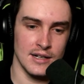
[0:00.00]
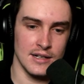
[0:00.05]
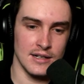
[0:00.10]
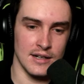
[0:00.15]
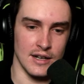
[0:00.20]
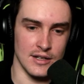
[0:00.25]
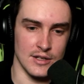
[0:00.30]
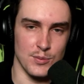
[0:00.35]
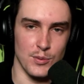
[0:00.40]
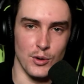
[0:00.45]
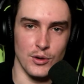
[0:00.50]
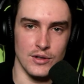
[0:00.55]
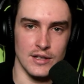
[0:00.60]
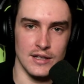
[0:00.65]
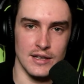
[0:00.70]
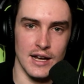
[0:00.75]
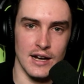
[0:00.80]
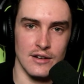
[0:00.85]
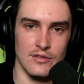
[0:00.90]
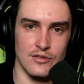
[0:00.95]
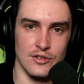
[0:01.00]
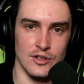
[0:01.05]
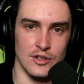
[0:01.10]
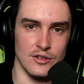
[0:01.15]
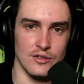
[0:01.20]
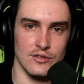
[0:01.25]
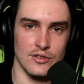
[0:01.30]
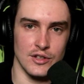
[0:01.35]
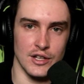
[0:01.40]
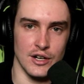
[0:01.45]
it's more than that
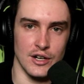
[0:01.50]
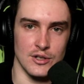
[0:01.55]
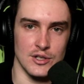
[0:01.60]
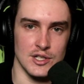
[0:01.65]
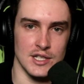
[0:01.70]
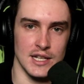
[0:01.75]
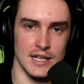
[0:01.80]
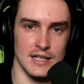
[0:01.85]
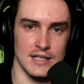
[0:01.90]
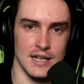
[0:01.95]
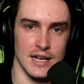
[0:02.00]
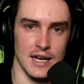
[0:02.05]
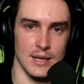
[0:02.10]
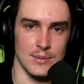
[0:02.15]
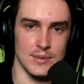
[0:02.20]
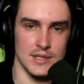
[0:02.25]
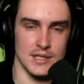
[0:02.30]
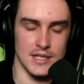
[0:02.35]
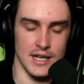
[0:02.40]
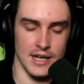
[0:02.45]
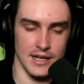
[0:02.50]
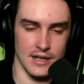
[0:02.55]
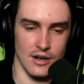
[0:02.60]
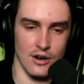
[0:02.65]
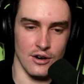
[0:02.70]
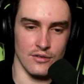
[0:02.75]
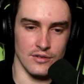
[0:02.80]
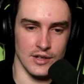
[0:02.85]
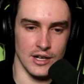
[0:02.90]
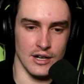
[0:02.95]
for the OCE teams. It's getting
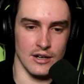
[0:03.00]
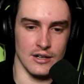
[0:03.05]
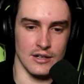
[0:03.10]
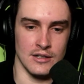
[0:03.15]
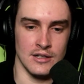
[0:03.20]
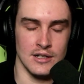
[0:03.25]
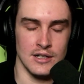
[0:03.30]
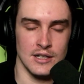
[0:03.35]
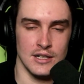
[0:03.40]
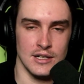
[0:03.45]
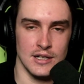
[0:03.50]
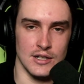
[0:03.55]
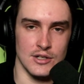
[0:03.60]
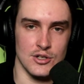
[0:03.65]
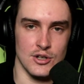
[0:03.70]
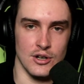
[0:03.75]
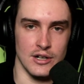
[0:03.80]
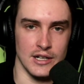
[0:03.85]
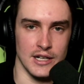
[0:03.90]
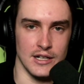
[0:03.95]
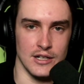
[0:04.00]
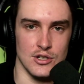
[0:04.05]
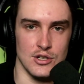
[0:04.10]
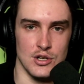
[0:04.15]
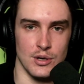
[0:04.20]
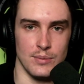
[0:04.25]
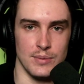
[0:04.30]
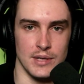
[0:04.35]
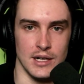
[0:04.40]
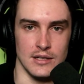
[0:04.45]
over there and trying to get a
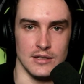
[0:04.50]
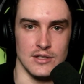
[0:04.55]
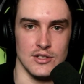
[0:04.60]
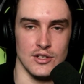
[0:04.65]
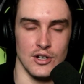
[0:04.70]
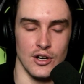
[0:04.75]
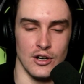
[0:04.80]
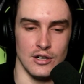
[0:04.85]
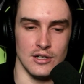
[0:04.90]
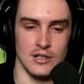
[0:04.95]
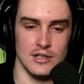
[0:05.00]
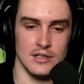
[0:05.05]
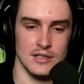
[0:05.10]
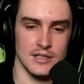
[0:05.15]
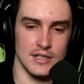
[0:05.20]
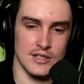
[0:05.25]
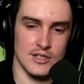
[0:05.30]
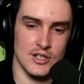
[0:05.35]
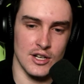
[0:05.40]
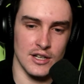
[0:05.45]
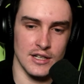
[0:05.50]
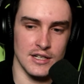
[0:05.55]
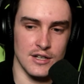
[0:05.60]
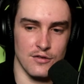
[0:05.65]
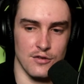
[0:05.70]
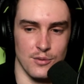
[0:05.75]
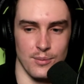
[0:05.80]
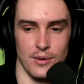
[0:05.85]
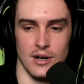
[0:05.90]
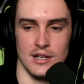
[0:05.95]
job done. So there's certainly a
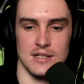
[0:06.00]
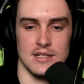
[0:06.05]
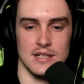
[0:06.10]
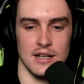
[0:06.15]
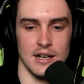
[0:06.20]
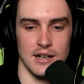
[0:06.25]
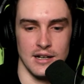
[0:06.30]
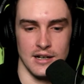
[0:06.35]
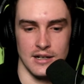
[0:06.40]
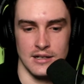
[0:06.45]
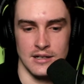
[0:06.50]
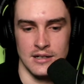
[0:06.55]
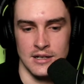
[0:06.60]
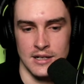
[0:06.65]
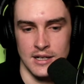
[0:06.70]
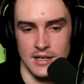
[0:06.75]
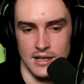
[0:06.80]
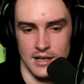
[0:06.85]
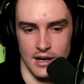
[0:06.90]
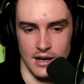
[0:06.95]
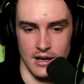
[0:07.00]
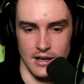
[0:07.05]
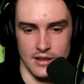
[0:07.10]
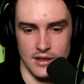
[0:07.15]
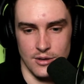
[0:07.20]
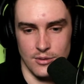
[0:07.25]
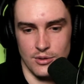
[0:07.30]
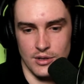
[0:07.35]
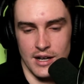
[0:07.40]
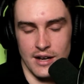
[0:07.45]
different mindset, and I don't
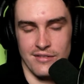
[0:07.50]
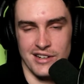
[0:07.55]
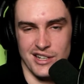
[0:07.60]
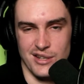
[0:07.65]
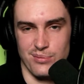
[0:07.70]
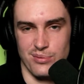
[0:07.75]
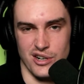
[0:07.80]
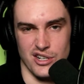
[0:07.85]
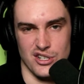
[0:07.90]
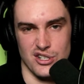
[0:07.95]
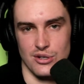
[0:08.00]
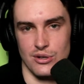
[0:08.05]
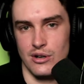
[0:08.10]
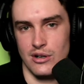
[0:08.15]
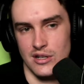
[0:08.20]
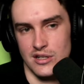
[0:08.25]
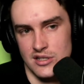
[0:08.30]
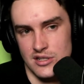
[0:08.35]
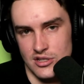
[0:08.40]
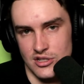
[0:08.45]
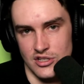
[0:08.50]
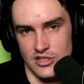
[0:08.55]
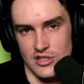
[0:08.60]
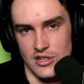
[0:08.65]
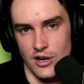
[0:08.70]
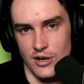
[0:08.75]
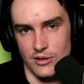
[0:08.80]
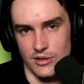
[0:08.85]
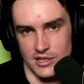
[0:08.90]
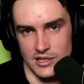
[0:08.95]
think we'll have any pressure on us, because
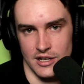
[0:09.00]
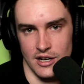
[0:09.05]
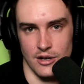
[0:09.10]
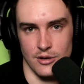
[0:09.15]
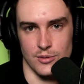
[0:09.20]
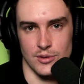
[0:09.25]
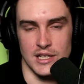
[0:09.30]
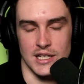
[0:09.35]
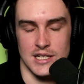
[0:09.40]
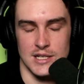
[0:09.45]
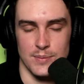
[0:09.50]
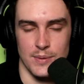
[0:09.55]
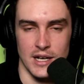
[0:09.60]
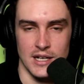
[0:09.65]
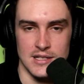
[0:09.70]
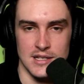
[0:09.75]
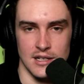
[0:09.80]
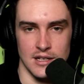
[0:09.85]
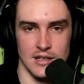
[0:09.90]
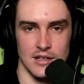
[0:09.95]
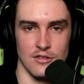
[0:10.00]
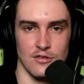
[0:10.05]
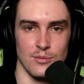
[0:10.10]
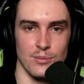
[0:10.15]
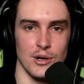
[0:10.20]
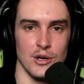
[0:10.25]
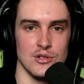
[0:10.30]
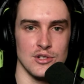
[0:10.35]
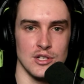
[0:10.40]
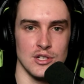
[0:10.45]
no one really expects anything from
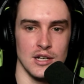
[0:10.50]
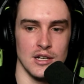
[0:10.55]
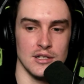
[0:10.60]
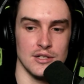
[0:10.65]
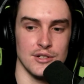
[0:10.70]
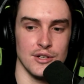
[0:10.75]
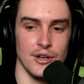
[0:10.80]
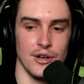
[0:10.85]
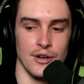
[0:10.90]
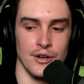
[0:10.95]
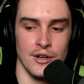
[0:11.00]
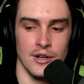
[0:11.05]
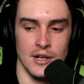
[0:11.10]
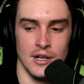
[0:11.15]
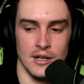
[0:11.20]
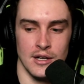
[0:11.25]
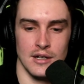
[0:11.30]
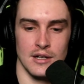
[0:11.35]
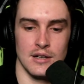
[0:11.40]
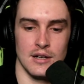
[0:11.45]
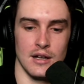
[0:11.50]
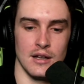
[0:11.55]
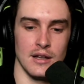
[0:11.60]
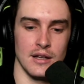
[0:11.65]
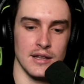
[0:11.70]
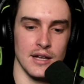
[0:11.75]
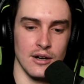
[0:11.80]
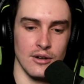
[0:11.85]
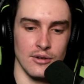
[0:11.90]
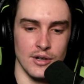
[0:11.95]
OCE. So I think
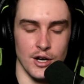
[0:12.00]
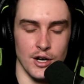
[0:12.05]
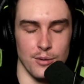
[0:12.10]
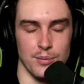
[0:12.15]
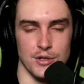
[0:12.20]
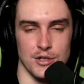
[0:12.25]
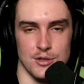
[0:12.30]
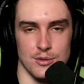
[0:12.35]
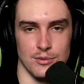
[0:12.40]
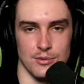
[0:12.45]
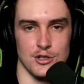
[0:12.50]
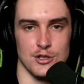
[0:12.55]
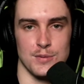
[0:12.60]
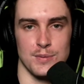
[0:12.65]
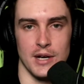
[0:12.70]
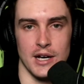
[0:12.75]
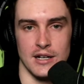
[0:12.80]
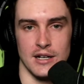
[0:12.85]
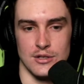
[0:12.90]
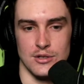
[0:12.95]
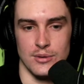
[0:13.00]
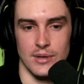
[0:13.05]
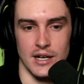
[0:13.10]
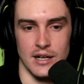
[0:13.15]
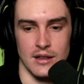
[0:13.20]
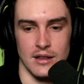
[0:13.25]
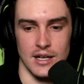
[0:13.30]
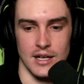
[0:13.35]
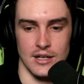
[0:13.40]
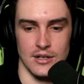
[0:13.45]
that'll help us, and we'll just be able to do our
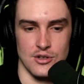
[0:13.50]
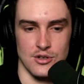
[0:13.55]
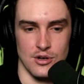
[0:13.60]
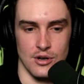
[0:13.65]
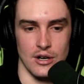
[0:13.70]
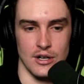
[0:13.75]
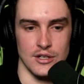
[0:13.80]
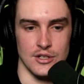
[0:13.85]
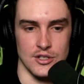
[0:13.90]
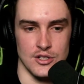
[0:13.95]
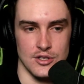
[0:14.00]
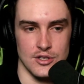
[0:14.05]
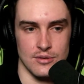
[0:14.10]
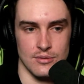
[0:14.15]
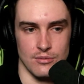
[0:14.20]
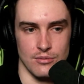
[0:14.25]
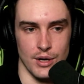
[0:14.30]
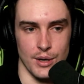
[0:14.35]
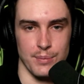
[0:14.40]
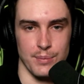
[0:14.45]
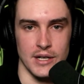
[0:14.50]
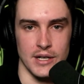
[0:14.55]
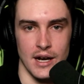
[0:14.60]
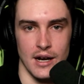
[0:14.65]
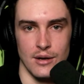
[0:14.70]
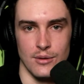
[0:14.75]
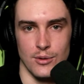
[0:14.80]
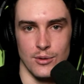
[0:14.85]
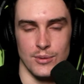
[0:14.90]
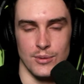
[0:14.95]
thing and try and just
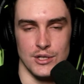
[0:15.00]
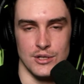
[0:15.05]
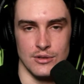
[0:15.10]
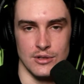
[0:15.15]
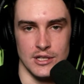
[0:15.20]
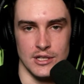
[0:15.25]
replicate what we're doing